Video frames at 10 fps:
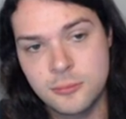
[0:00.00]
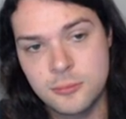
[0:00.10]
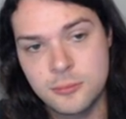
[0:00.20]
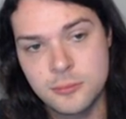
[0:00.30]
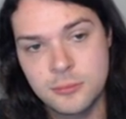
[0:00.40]

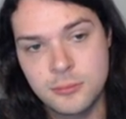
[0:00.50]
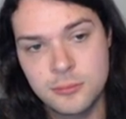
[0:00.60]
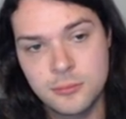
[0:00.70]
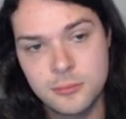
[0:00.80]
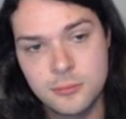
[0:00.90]

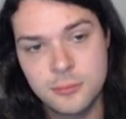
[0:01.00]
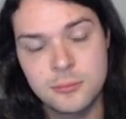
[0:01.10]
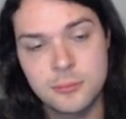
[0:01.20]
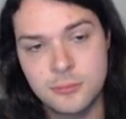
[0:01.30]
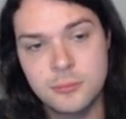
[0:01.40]

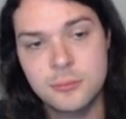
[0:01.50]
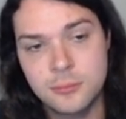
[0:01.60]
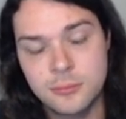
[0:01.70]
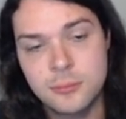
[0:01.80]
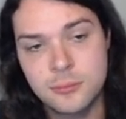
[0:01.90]

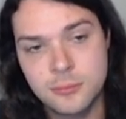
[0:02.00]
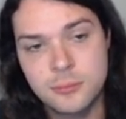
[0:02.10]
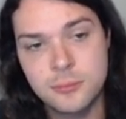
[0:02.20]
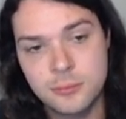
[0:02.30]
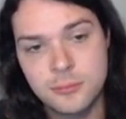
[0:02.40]

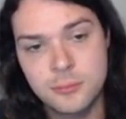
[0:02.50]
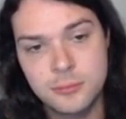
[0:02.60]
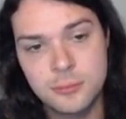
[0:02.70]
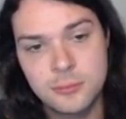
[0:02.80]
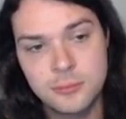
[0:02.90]

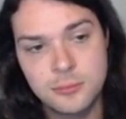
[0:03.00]
[no speech]